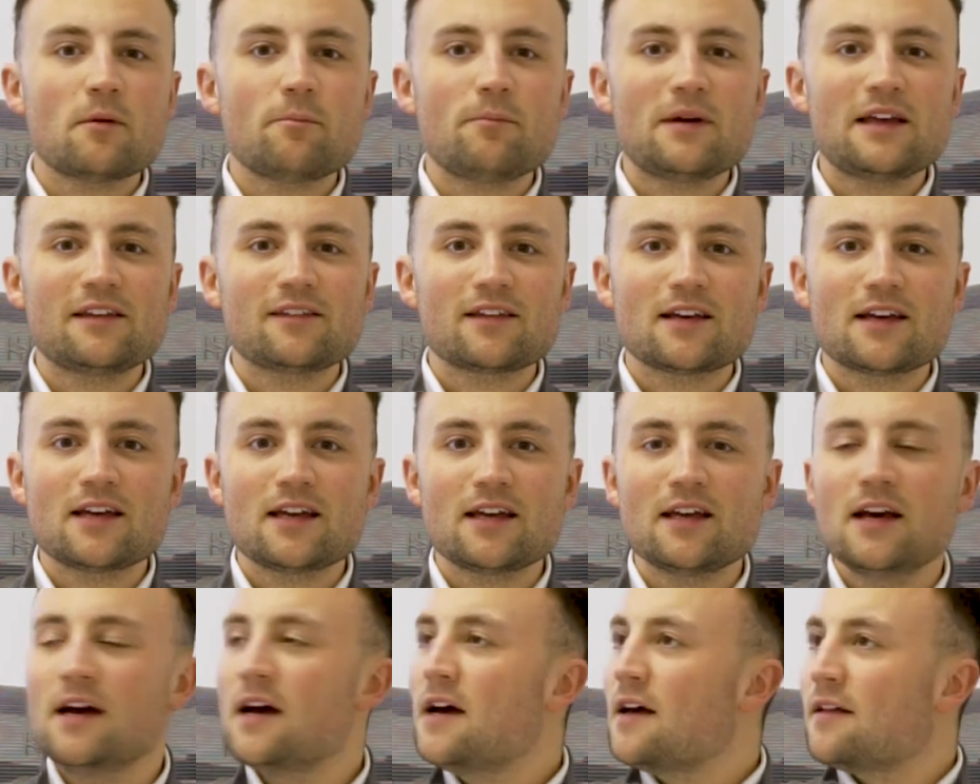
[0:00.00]
are
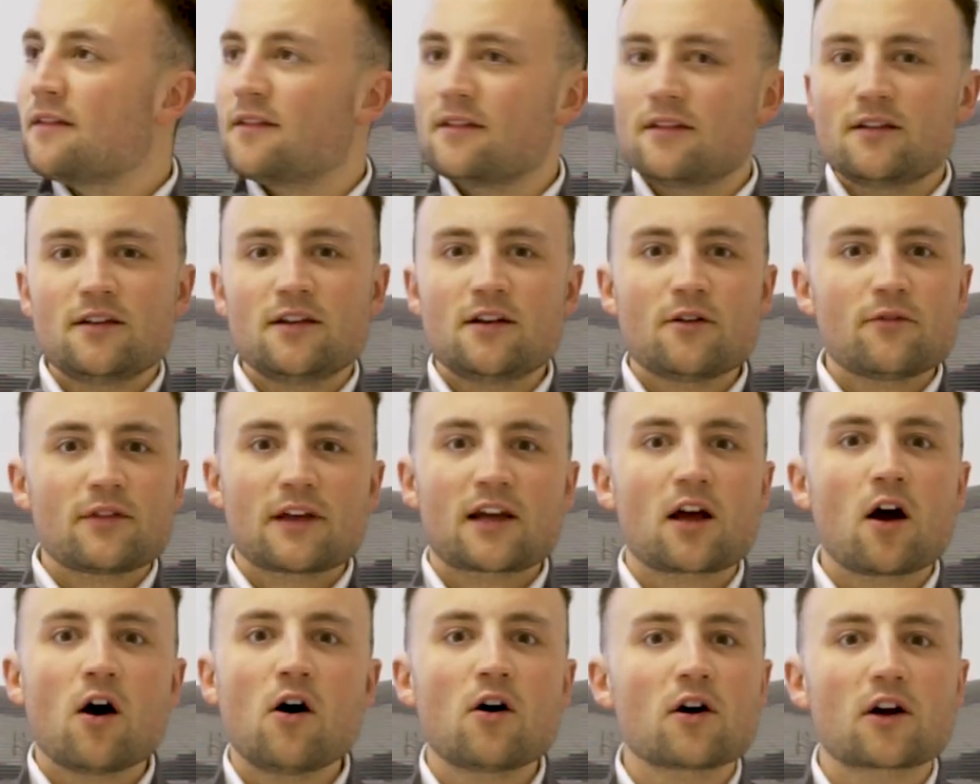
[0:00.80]
busy, they
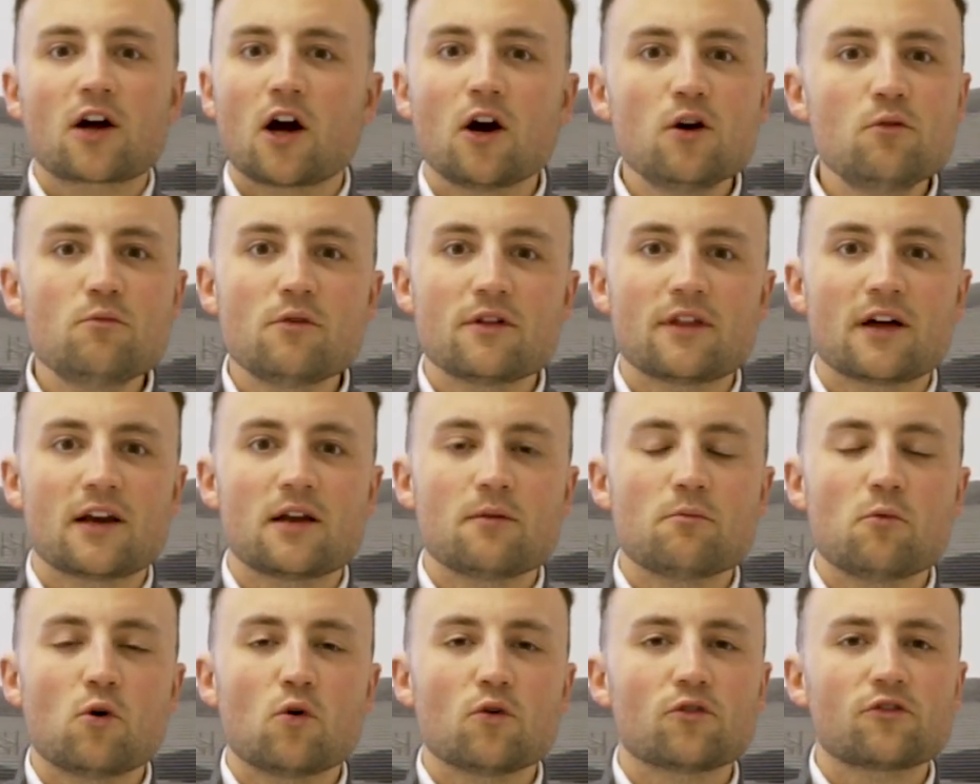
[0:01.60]
can't cope with
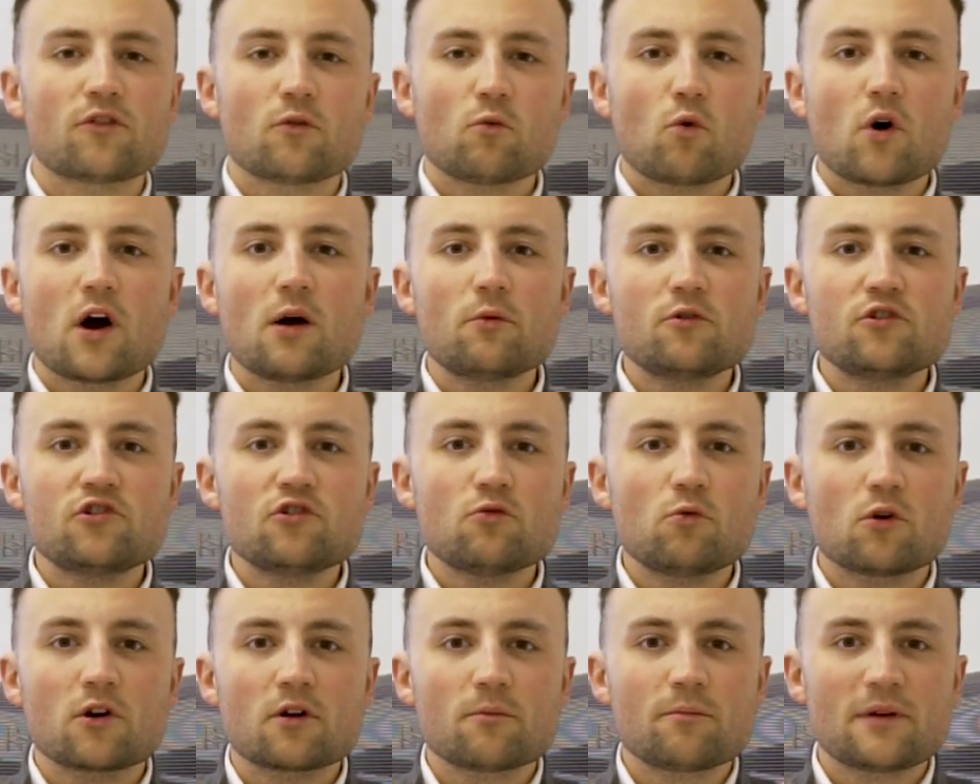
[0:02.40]
anymore. So why would
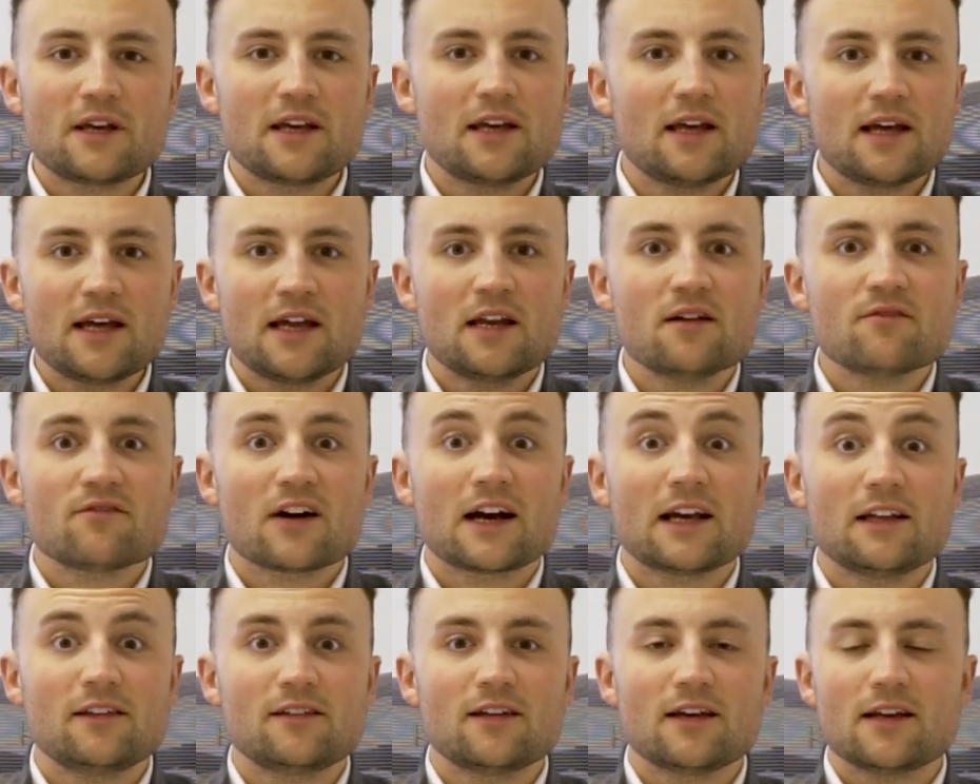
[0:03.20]
you want to be
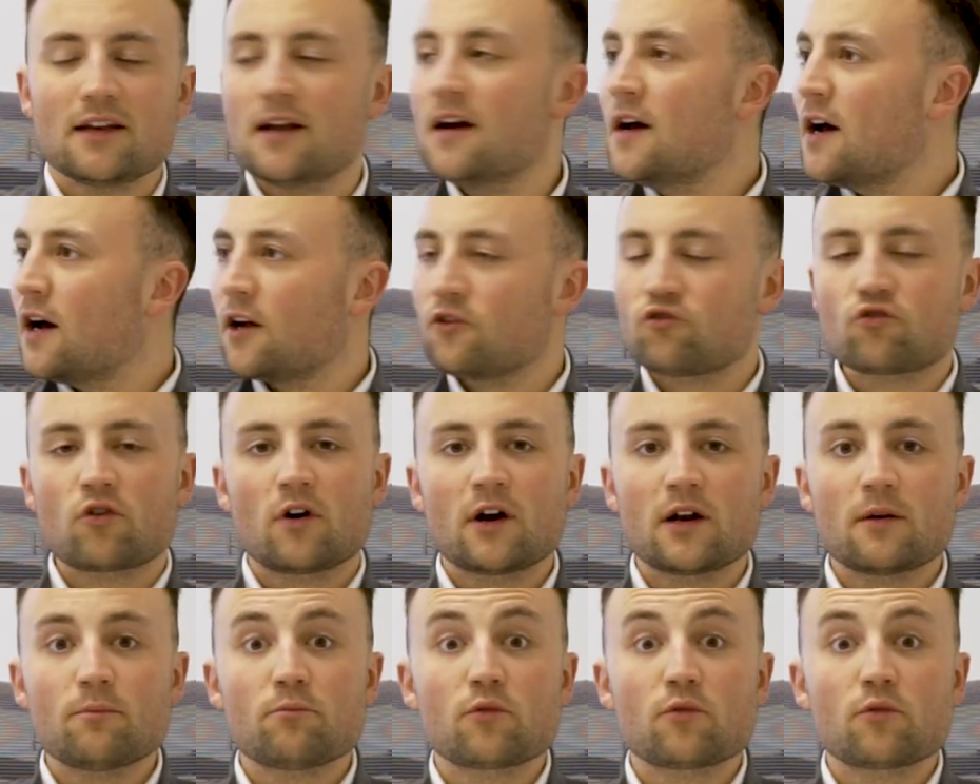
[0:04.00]
innovating and trying to